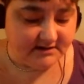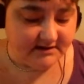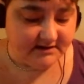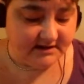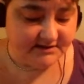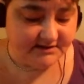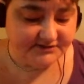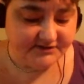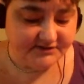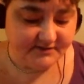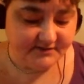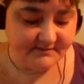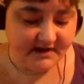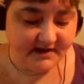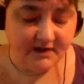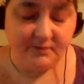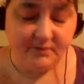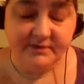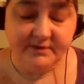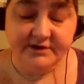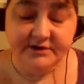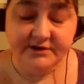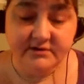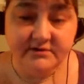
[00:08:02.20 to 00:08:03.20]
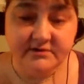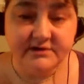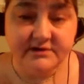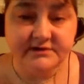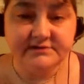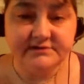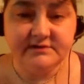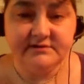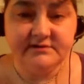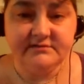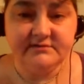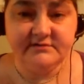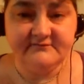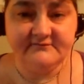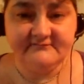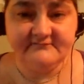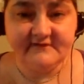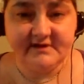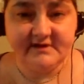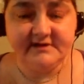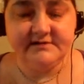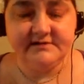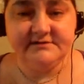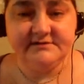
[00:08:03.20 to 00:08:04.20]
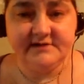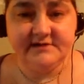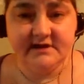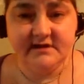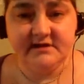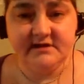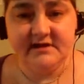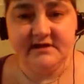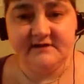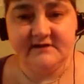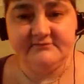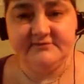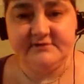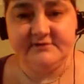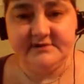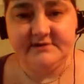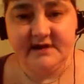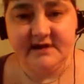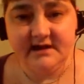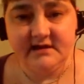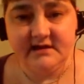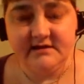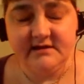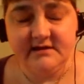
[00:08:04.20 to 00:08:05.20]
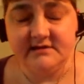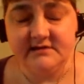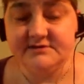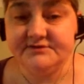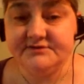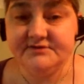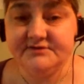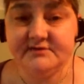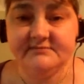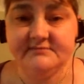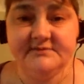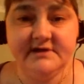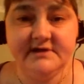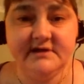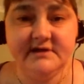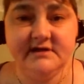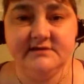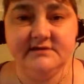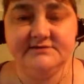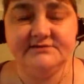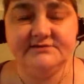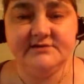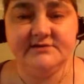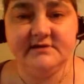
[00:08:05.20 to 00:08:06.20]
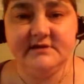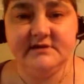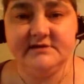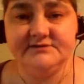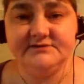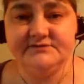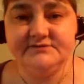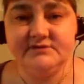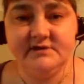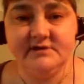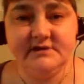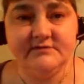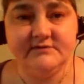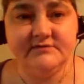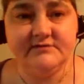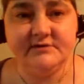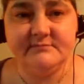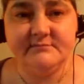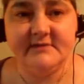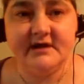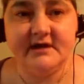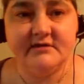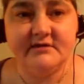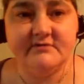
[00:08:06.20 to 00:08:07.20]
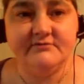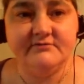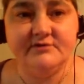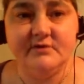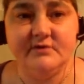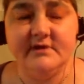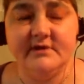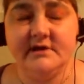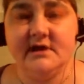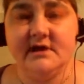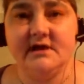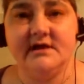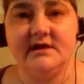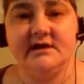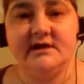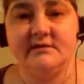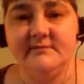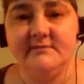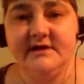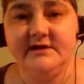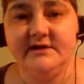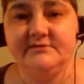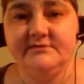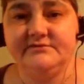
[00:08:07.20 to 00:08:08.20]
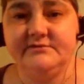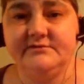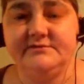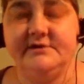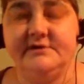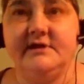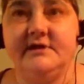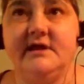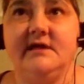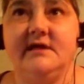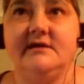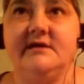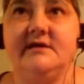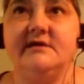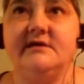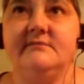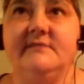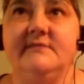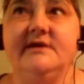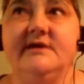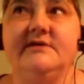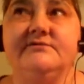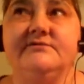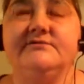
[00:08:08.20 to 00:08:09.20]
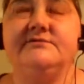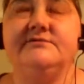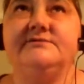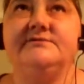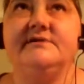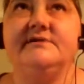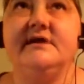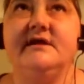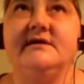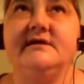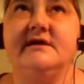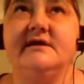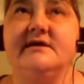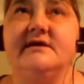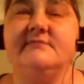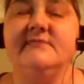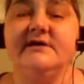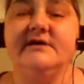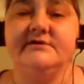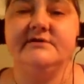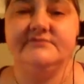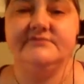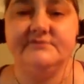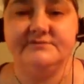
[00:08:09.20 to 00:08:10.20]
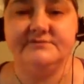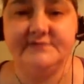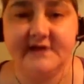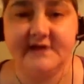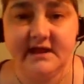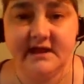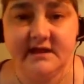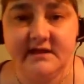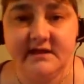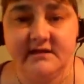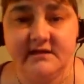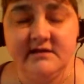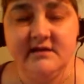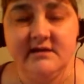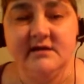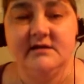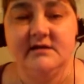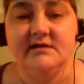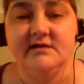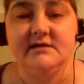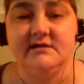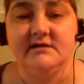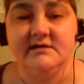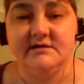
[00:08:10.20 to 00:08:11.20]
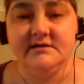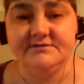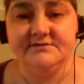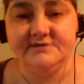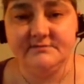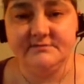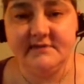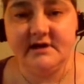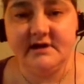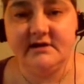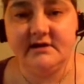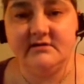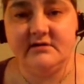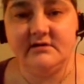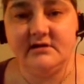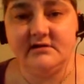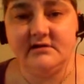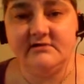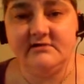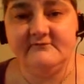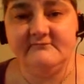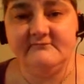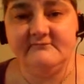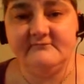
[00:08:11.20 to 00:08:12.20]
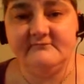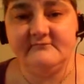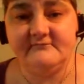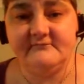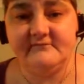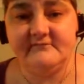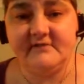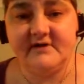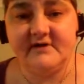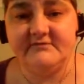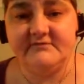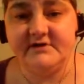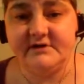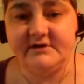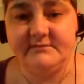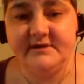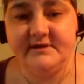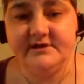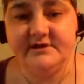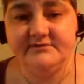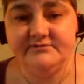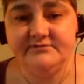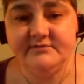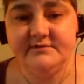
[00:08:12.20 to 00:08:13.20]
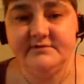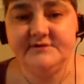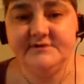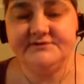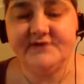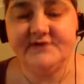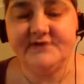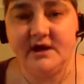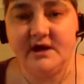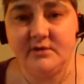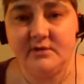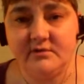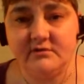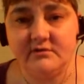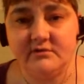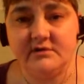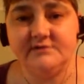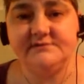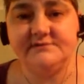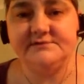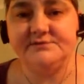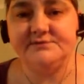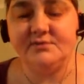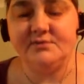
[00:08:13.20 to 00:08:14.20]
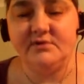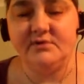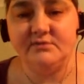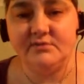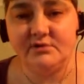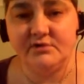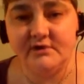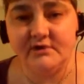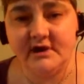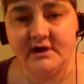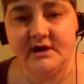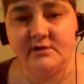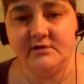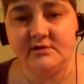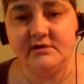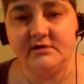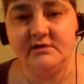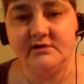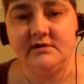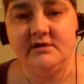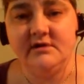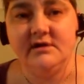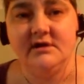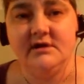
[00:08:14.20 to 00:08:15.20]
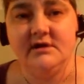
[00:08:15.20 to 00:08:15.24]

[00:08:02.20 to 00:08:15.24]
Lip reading: Yet somehow we do continue to fight day after day, and some days it's not even a matter of going, I gotta make it through today, I gotta make it through today, I gotta make it through today. It's a matter of, I've gotta make it through this hour, just one more hour.